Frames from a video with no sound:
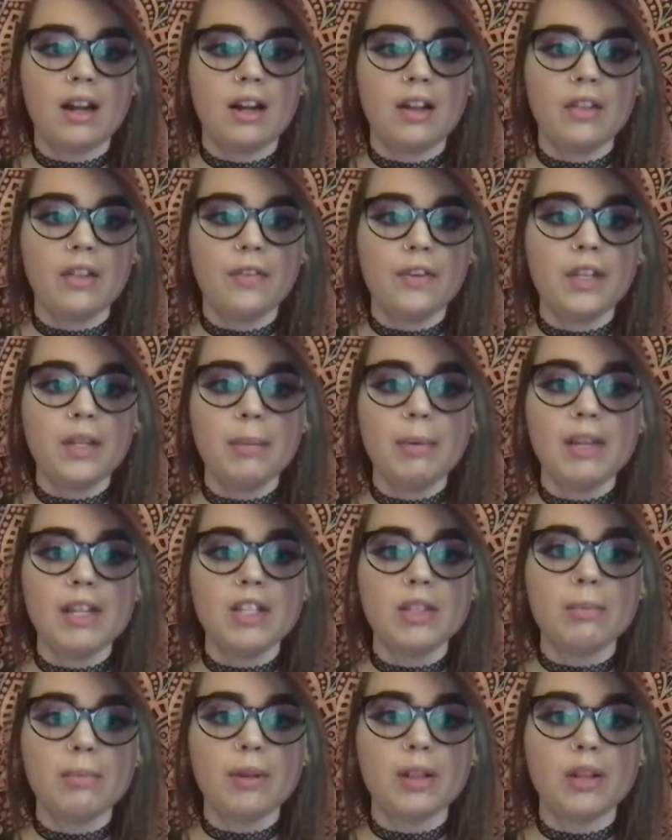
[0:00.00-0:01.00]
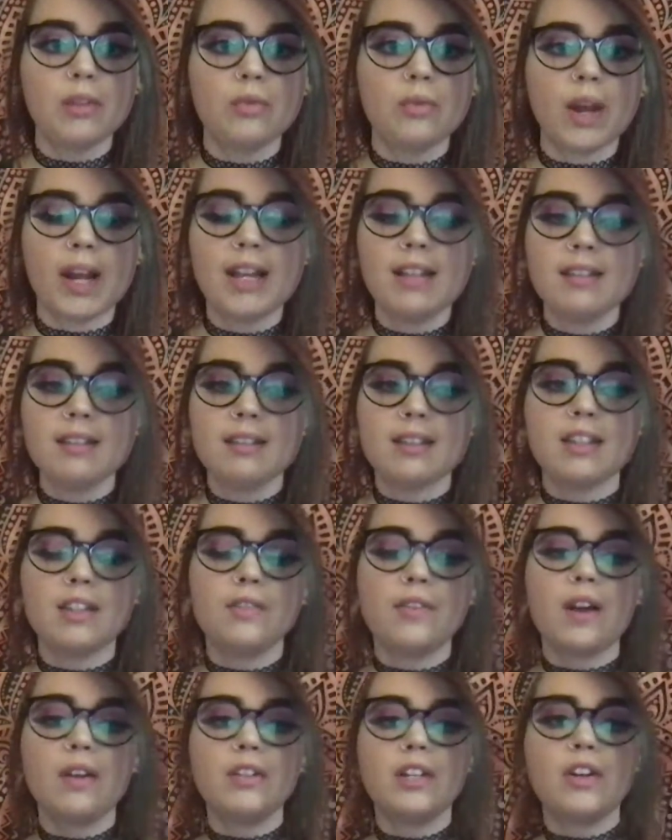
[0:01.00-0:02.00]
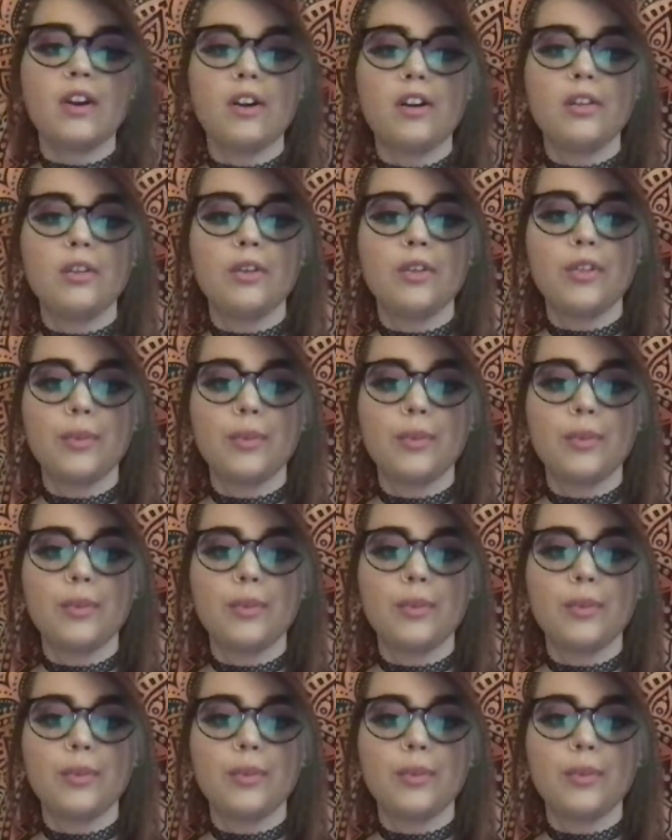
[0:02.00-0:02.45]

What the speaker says: The Philippines Bill of Rights is found in Article